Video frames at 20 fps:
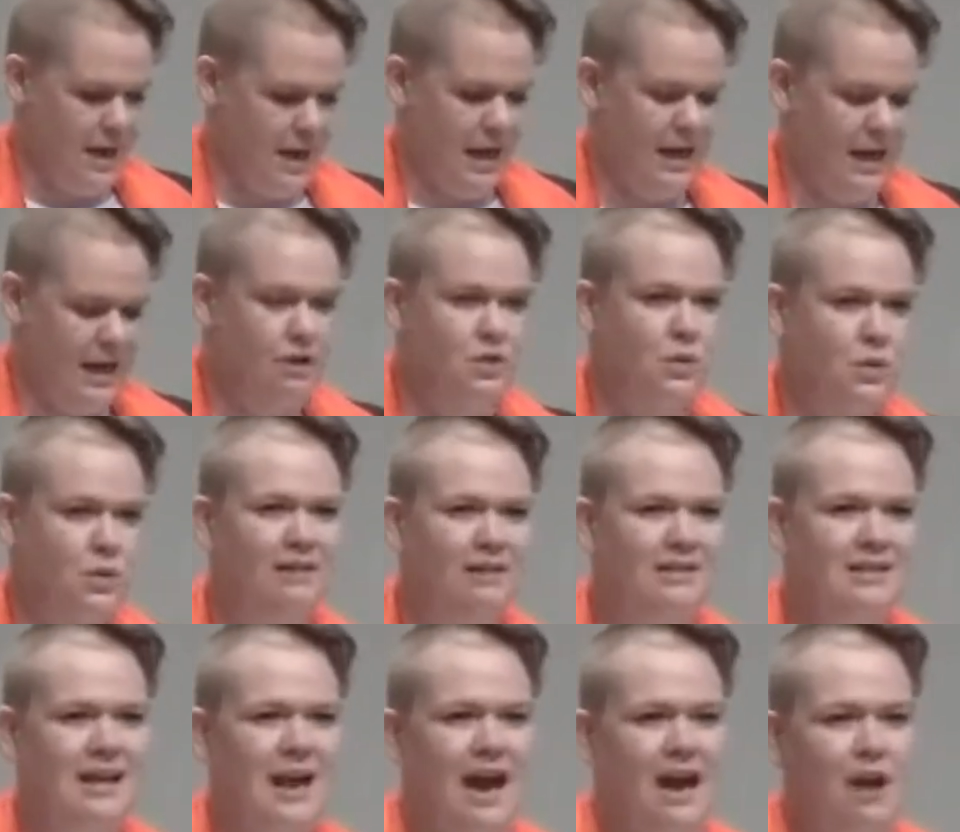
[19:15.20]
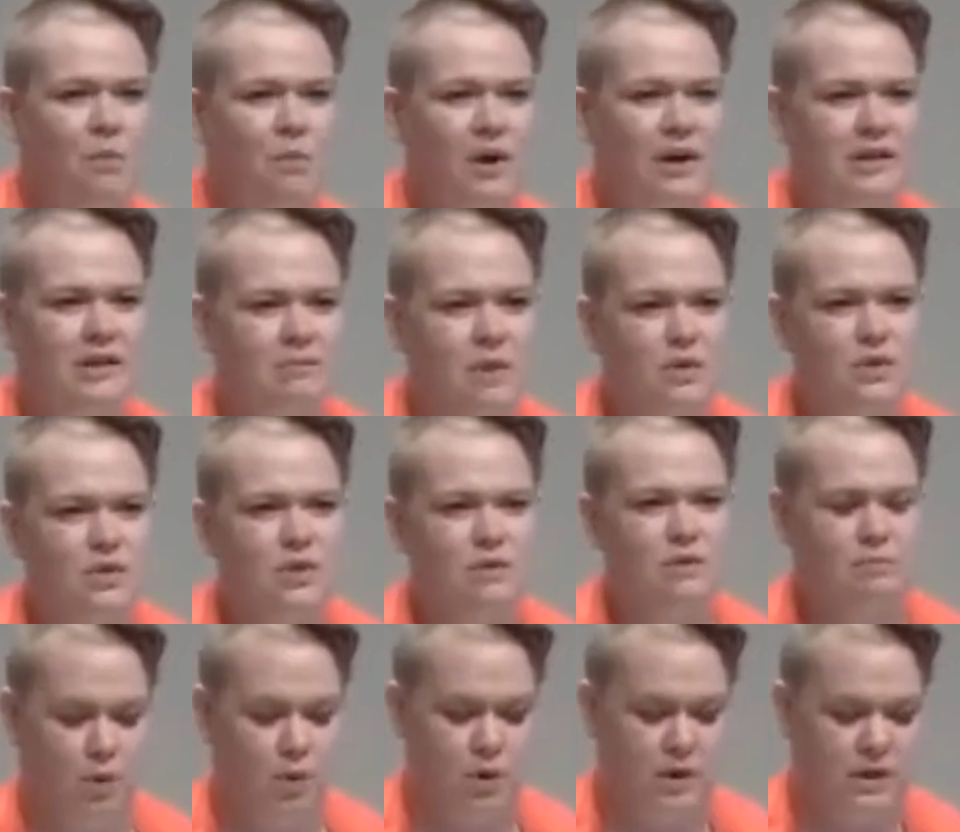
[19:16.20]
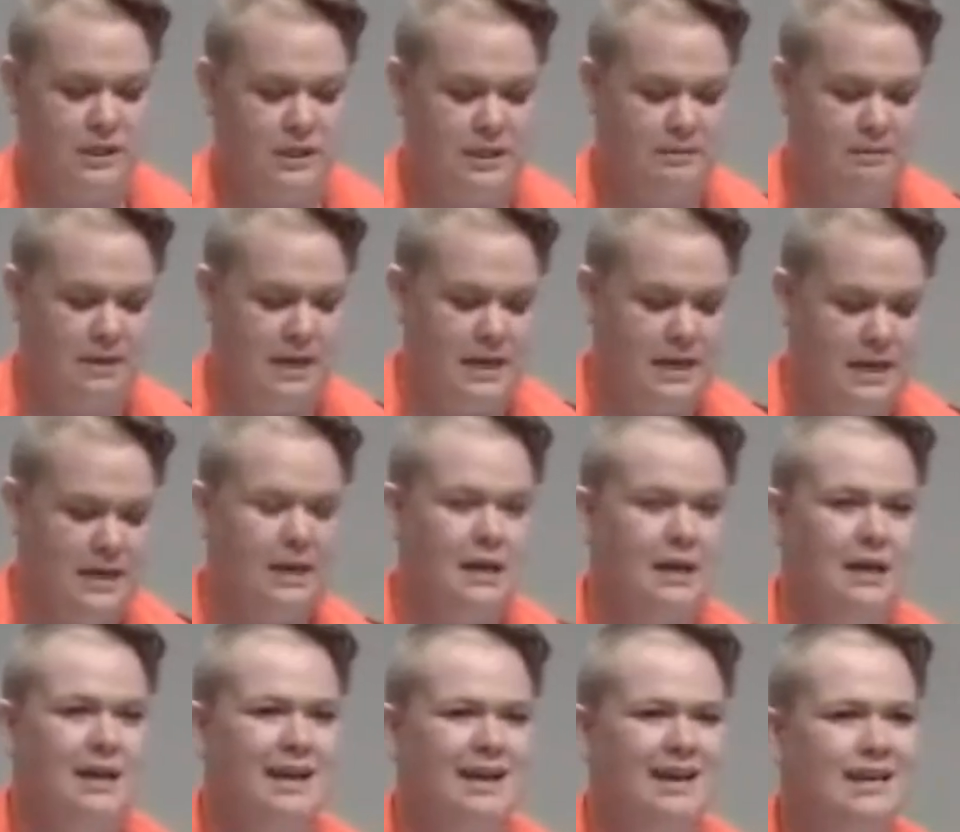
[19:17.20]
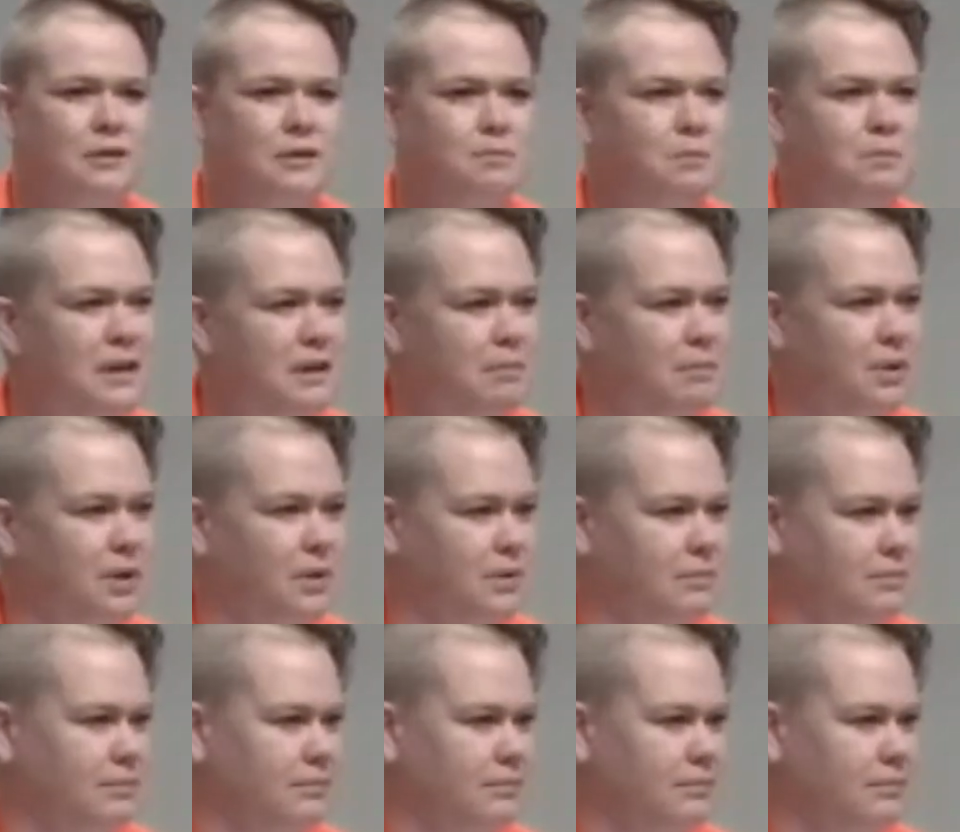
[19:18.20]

And here's what I'll say, what is most important to me is people.